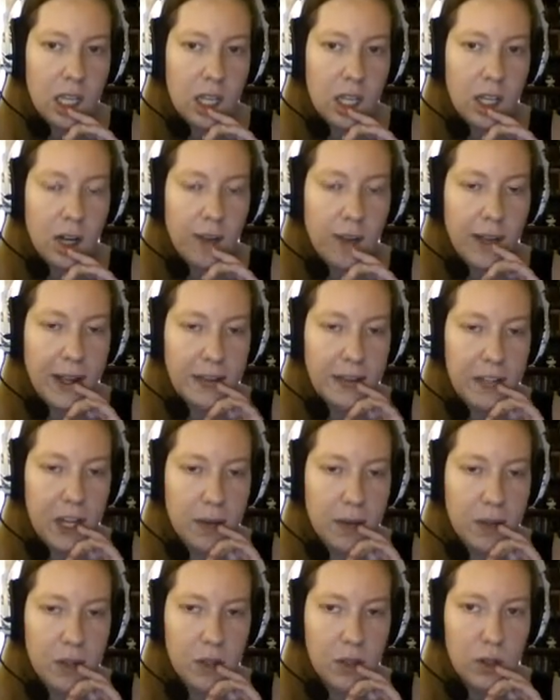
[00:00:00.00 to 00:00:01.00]
There are 5
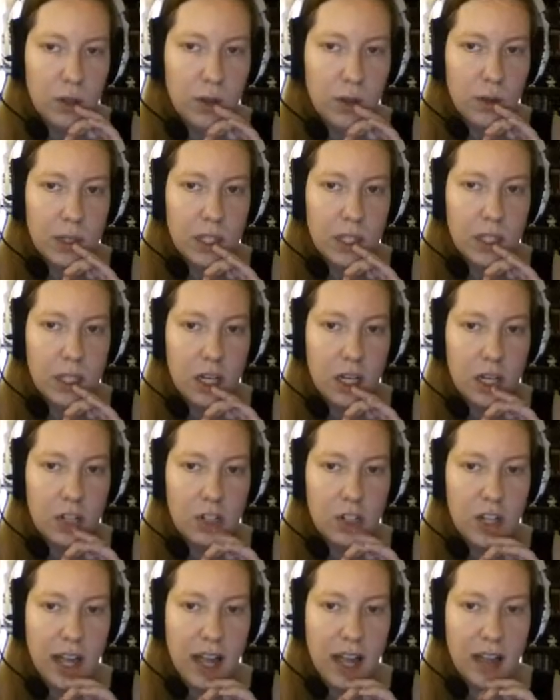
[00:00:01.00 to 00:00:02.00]
chapters, or do we want to start
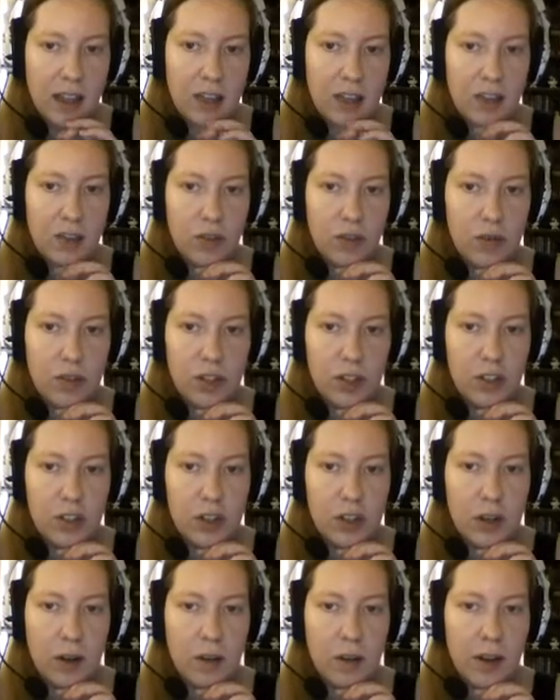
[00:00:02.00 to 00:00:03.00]
challenge, of which
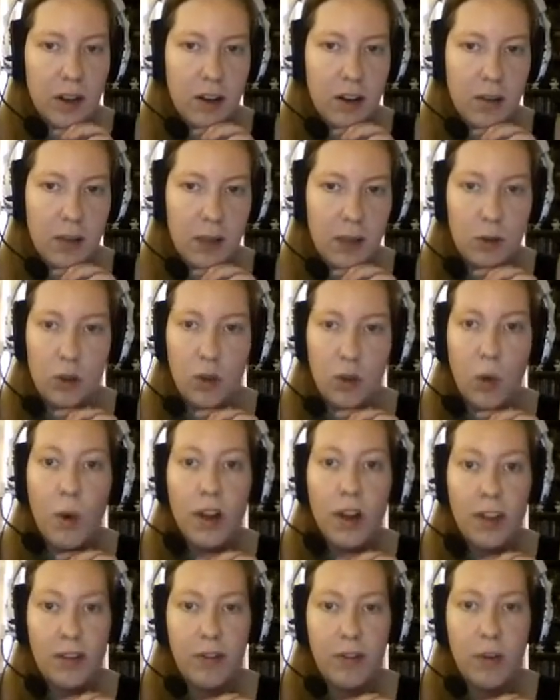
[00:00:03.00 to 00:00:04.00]
there appear to be
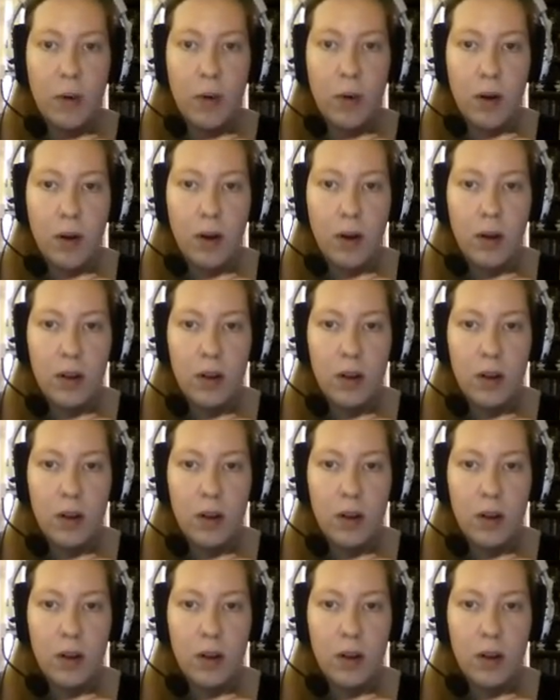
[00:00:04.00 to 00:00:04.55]
24?